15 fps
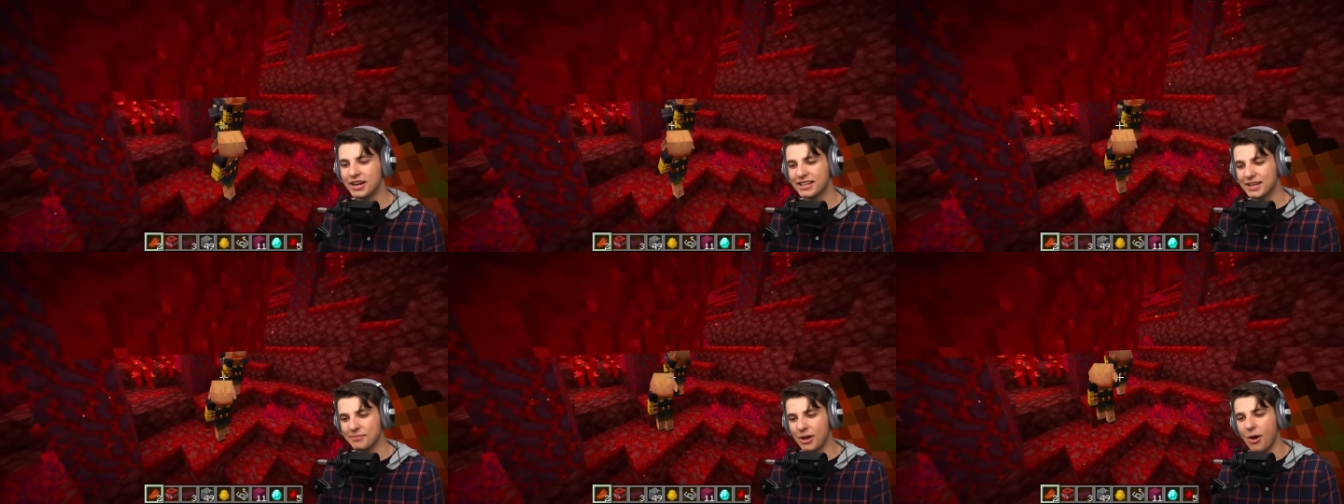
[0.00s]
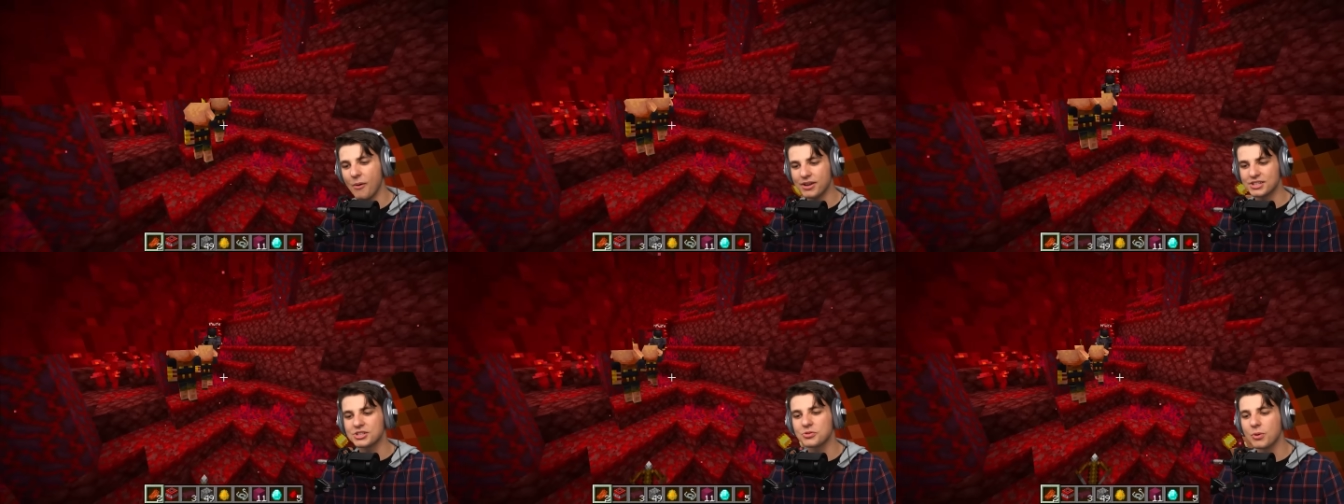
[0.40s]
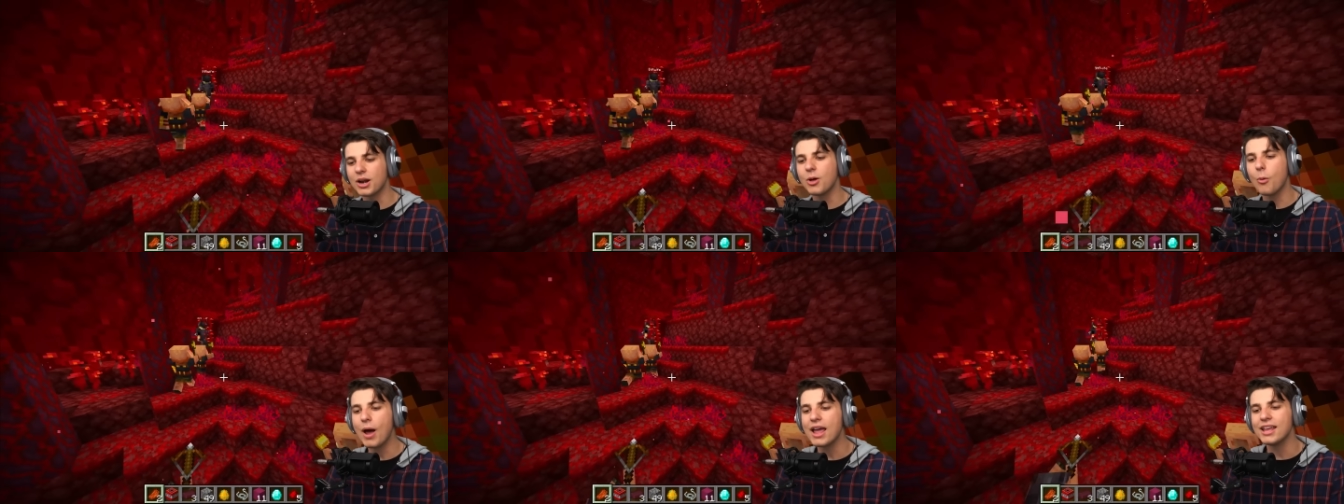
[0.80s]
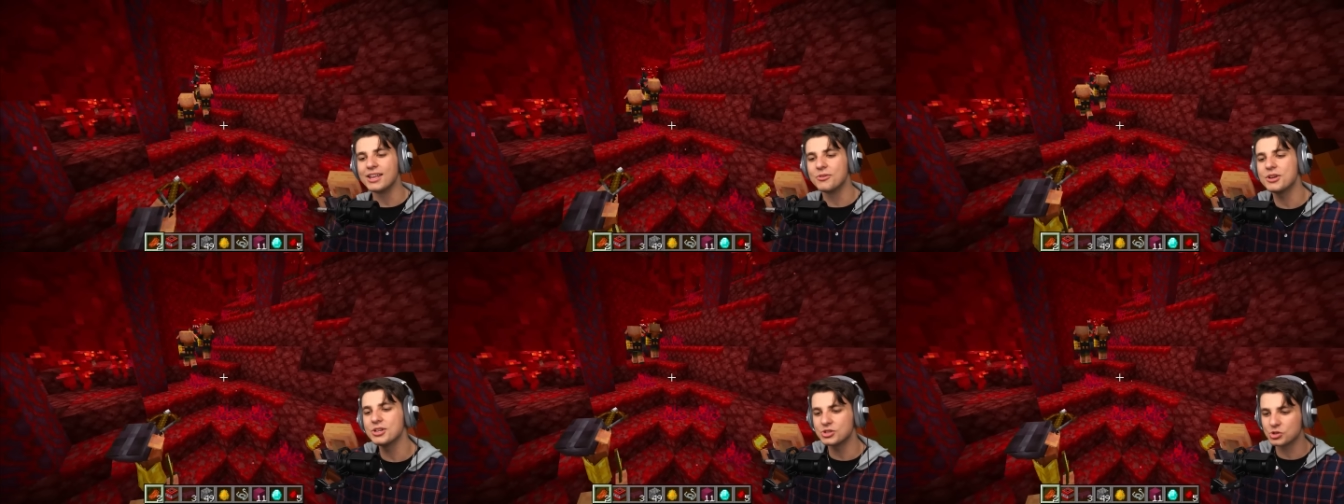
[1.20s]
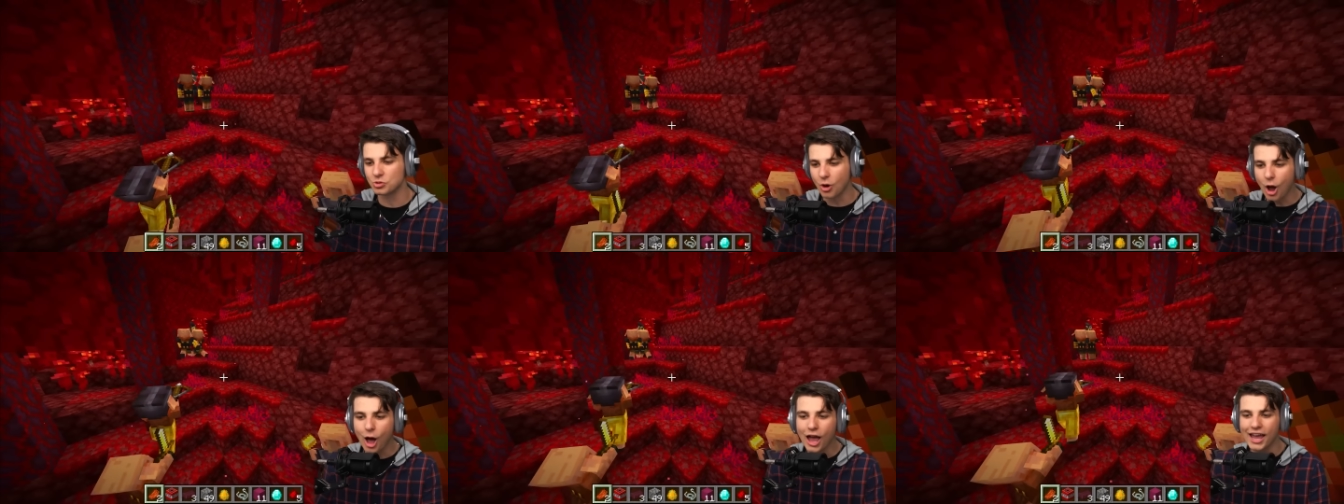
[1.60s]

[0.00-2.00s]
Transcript: gotta keep going. Just run away. You can draw